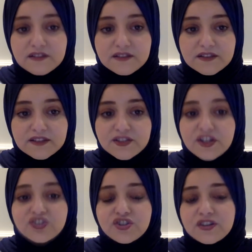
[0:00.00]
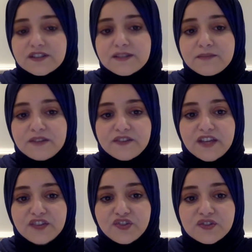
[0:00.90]
structural
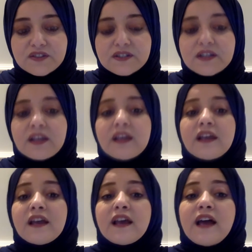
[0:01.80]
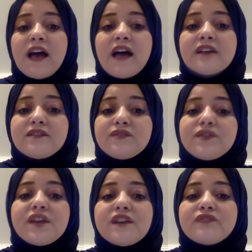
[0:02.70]
simplifications, and
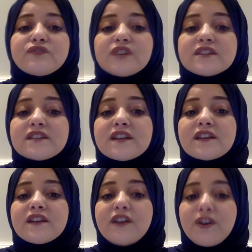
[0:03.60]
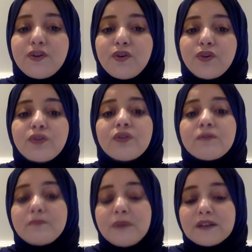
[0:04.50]
3 phonetic error
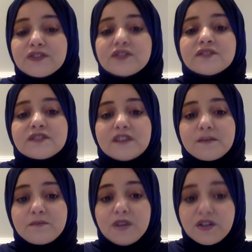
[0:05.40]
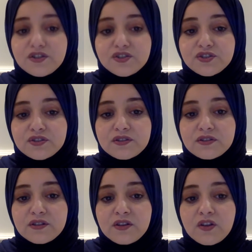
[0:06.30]
patterns emerged.
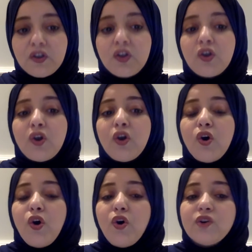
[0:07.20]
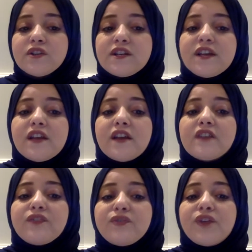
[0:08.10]
Only
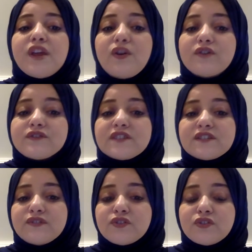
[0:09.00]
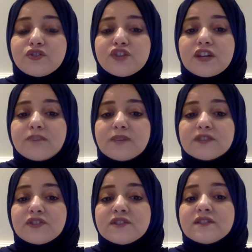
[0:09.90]
3 of these phonological
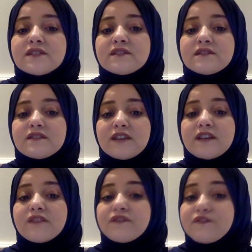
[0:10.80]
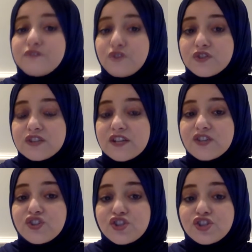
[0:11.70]
patterns, the fronting
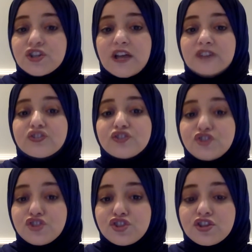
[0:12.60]
sh and j,